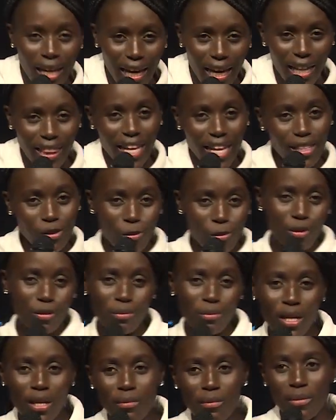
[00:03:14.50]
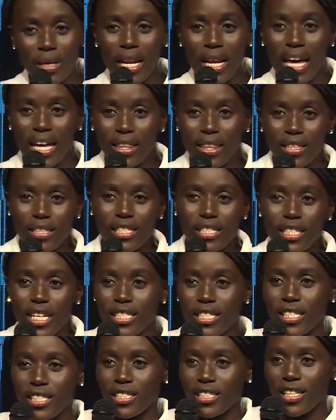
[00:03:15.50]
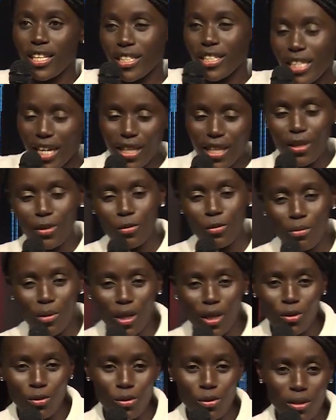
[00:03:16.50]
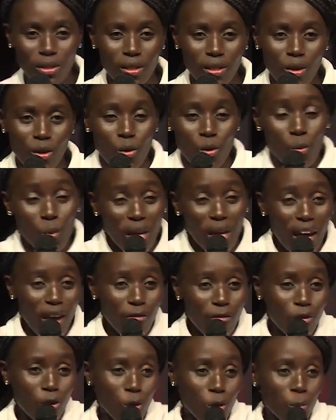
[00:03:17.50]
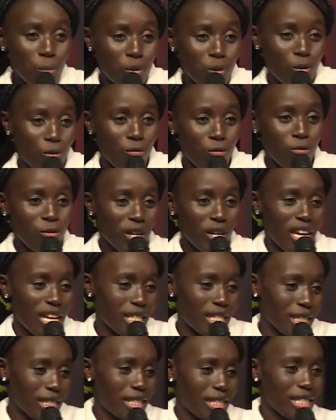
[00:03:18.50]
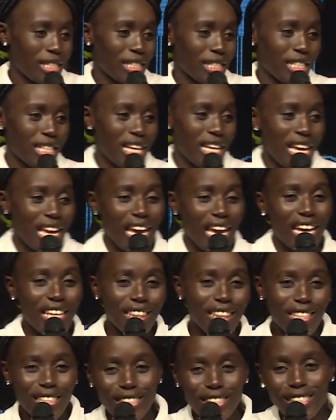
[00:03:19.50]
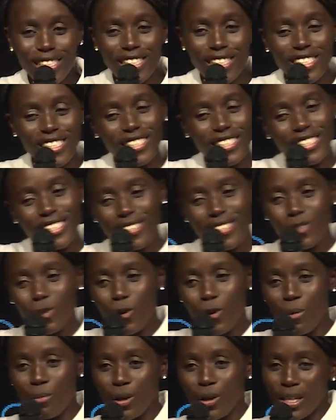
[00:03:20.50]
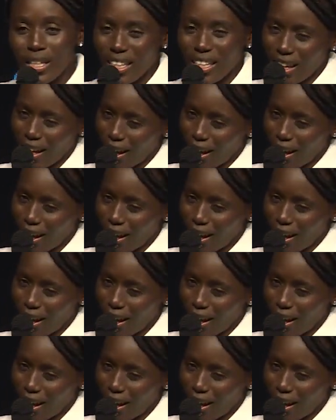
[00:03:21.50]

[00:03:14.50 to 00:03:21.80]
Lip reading: And that's what made me learn the strategy that Kenyan women use. We have groups of friends. And this strategy is common in